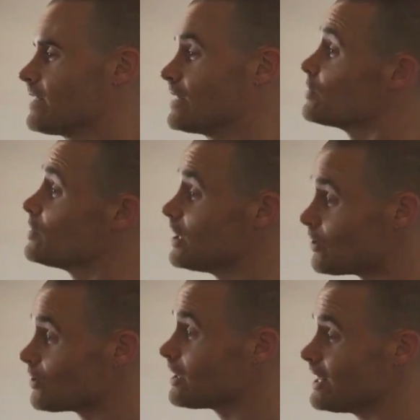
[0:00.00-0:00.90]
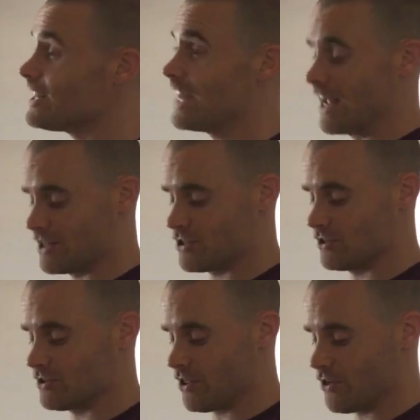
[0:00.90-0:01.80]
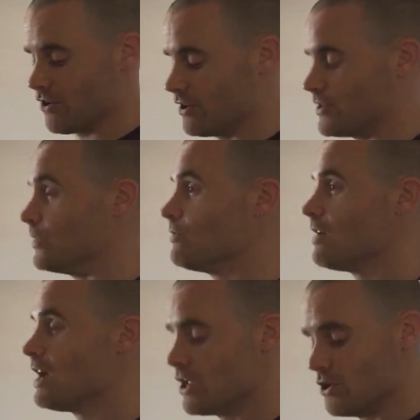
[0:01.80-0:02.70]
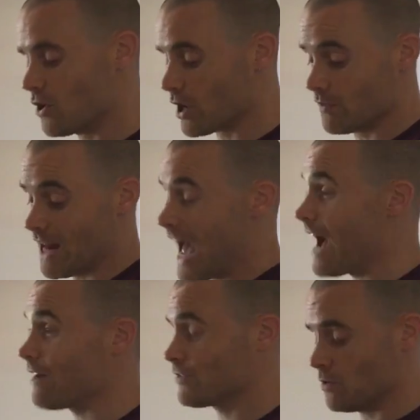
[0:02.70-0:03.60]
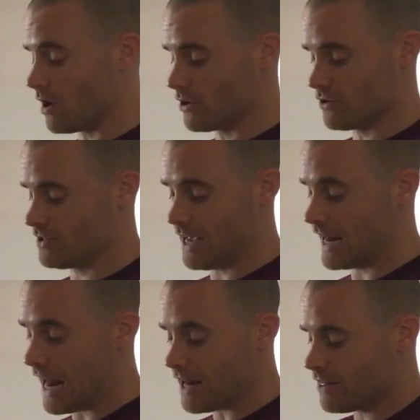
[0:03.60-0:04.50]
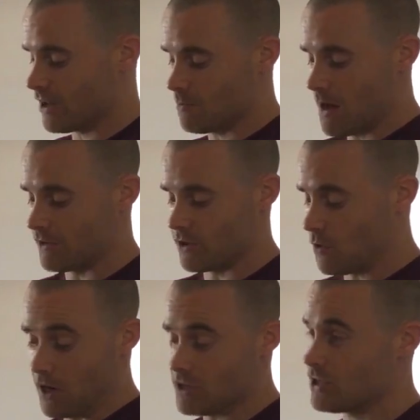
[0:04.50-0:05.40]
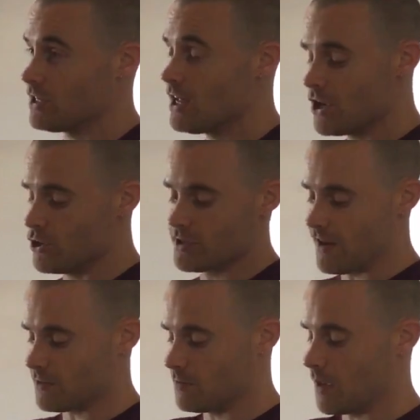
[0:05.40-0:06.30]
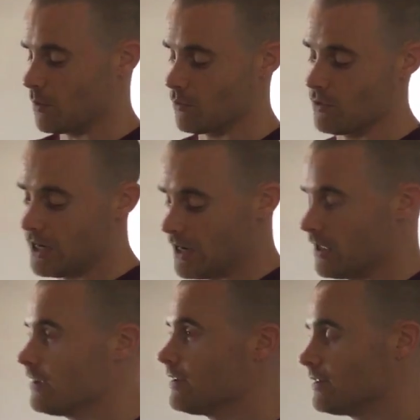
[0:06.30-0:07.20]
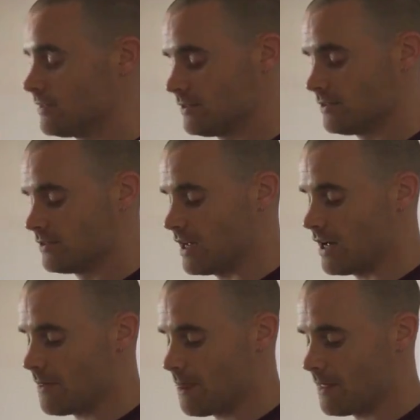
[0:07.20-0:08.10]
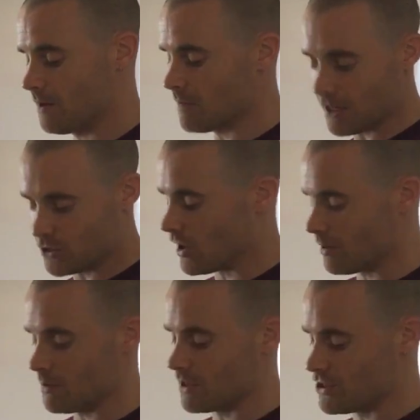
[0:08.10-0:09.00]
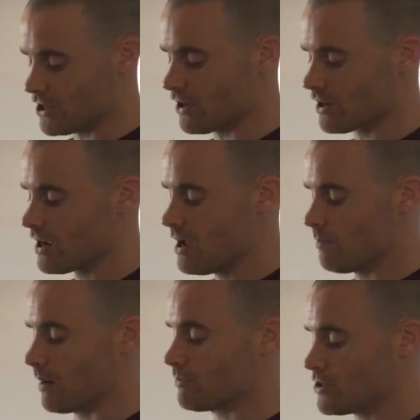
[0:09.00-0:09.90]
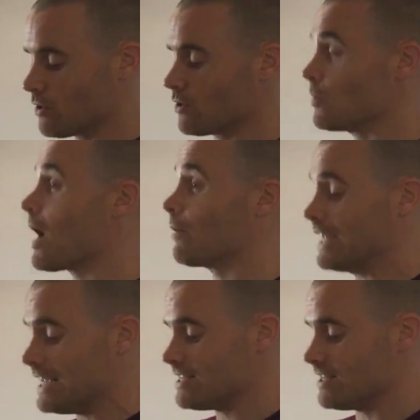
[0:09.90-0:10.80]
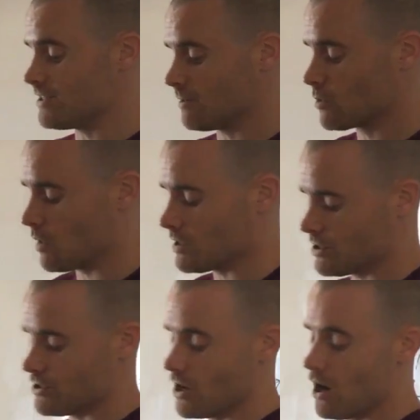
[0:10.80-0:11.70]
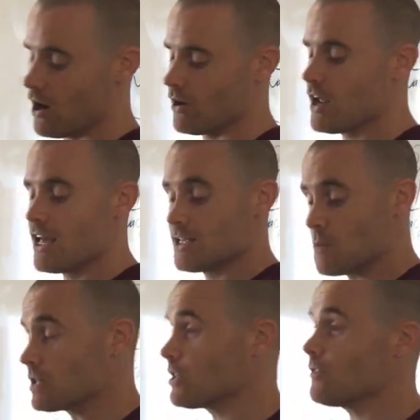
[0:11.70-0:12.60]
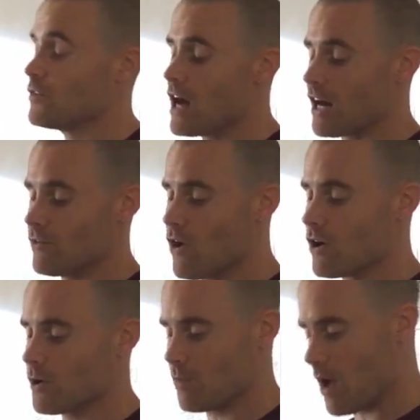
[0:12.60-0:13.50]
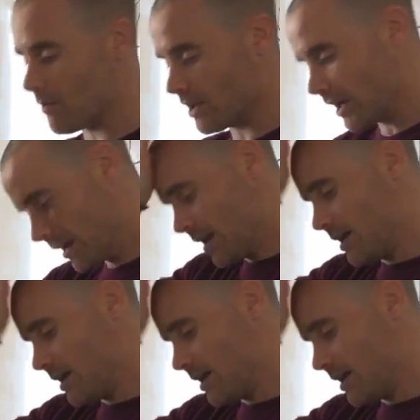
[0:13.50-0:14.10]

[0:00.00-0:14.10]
That's literally the answer to 32. You don't even have to understand anything about the question. You just have to be able to read. Okay? And I'm not trying to be a jerk, but I'm showing you how easy some questions are, especially if you got it wrong. You're probably like,